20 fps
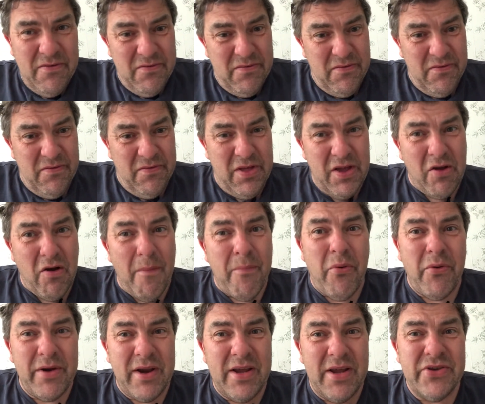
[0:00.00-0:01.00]
If they got a
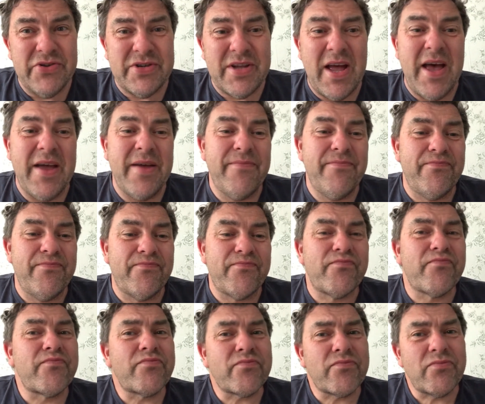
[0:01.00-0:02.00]
point each day,
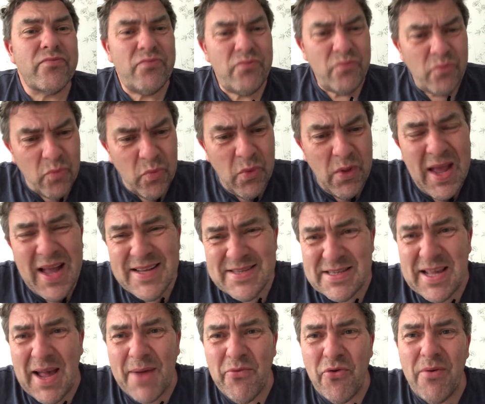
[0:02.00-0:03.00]
it's
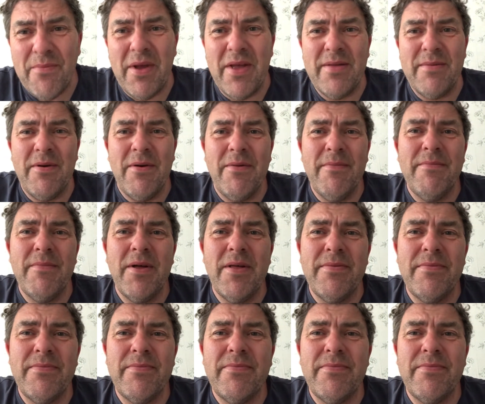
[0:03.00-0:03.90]
hammering me at the moment, but